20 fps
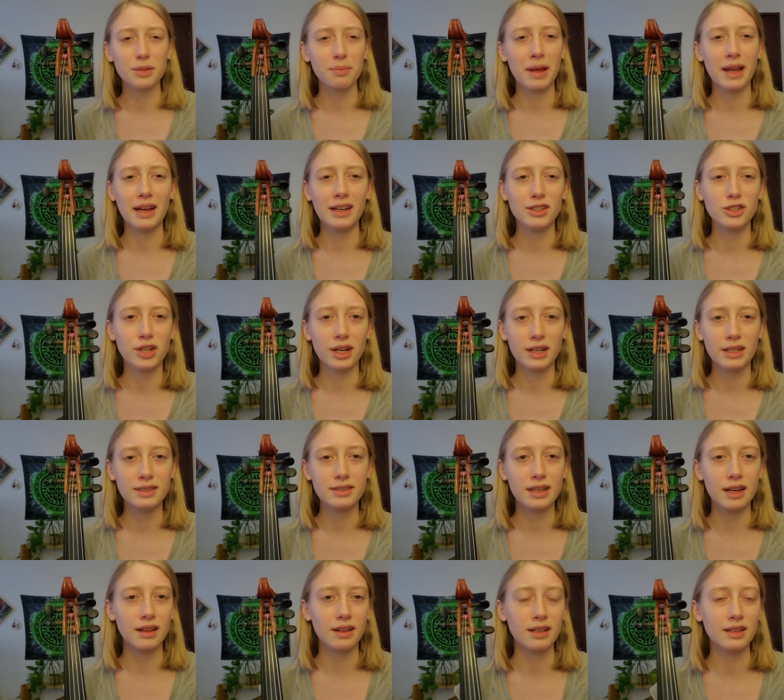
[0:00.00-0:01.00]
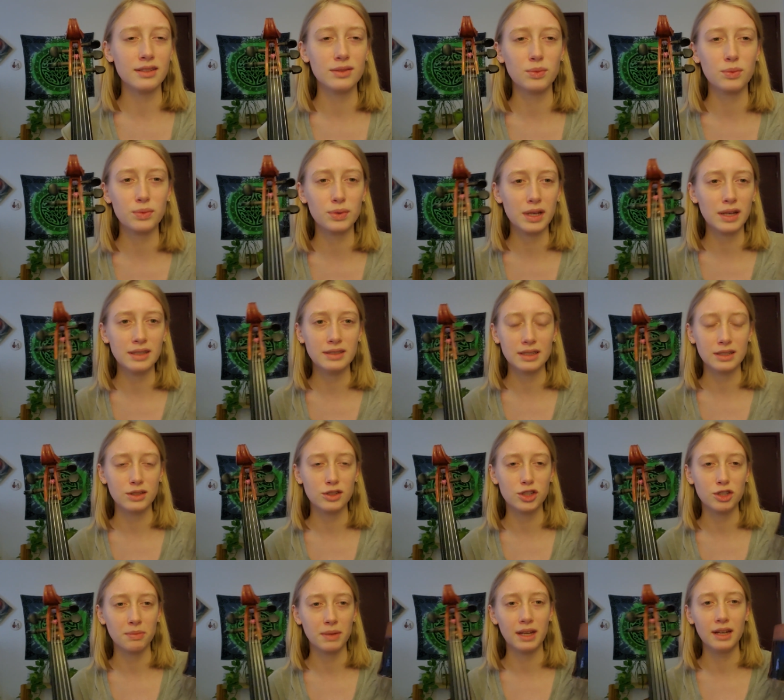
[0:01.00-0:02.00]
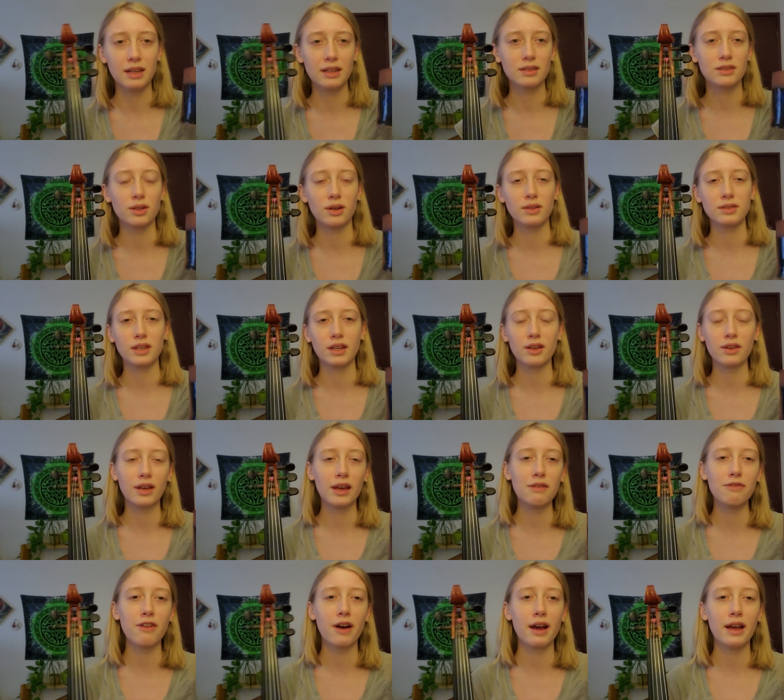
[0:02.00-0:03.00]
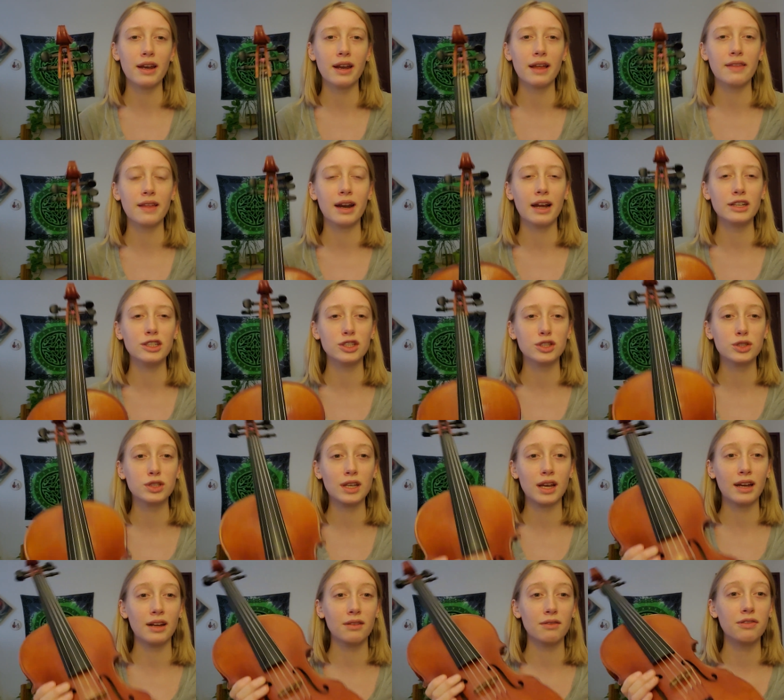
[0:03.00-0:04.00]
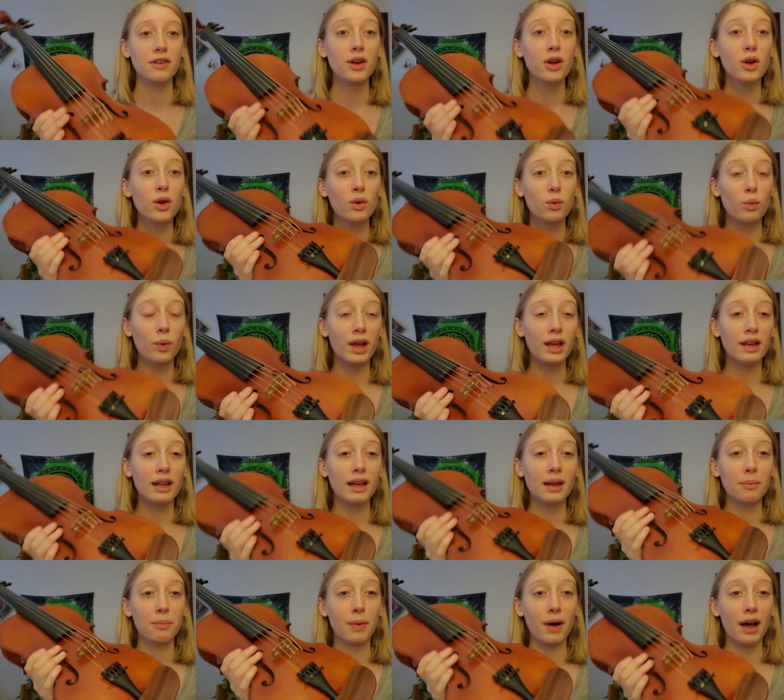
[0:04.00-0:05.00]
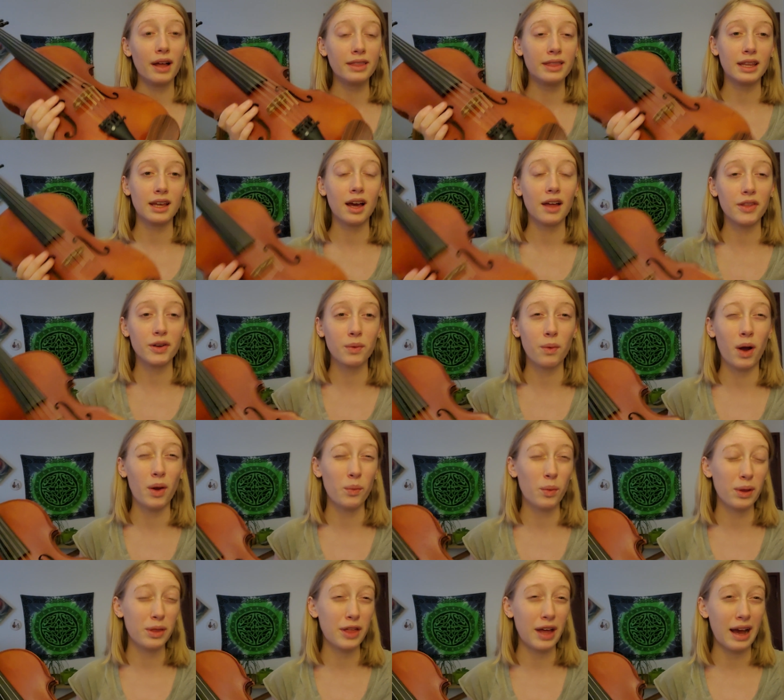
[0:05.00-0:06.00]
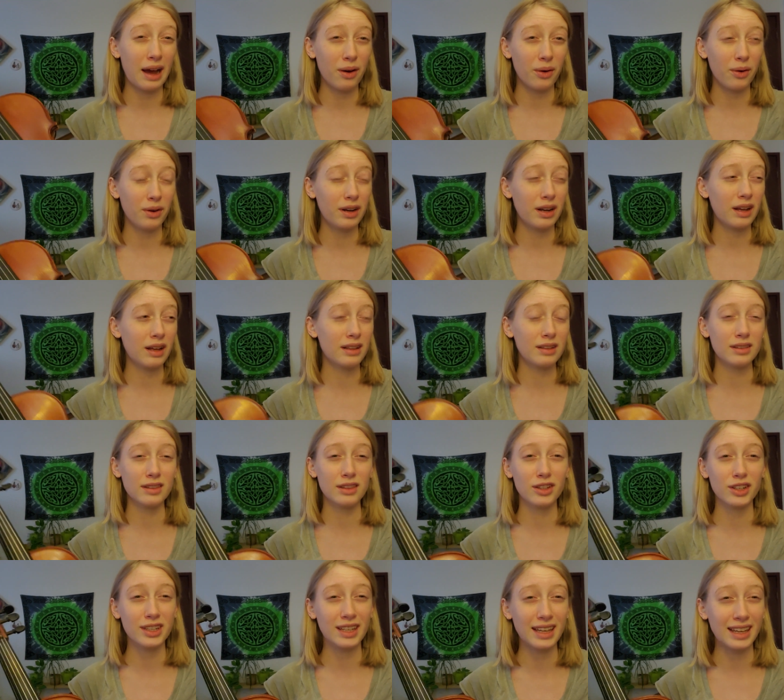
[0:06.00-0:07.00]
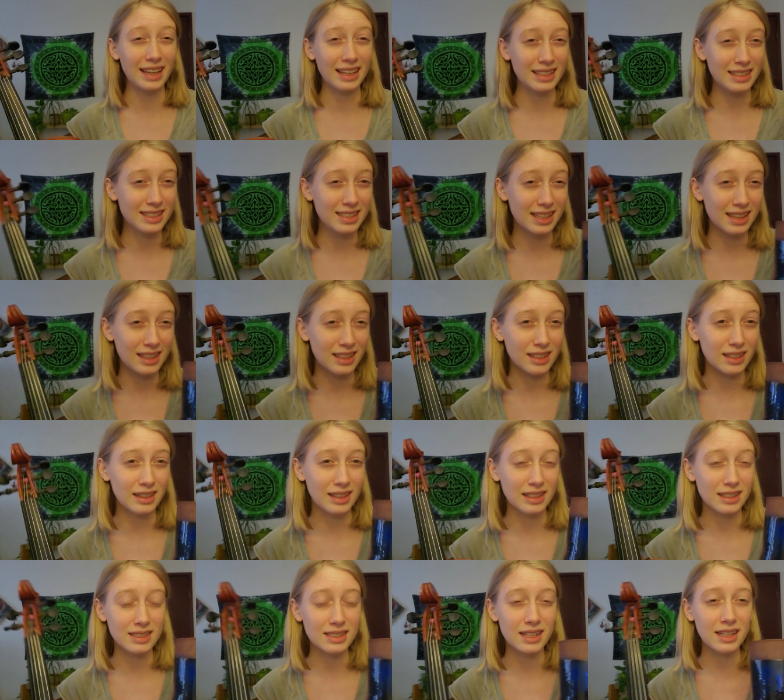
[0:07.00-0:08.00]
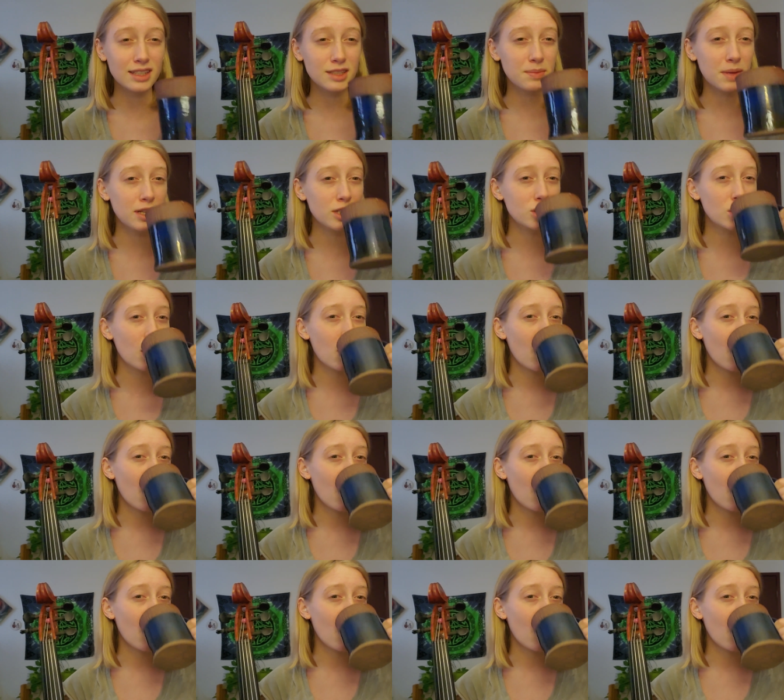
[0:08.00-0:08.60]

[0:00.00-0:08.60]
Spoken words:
man trying to sell his instrument. And so I was like, okay, fine. And then I just kind of went and bought the other one without looking into the listing as much,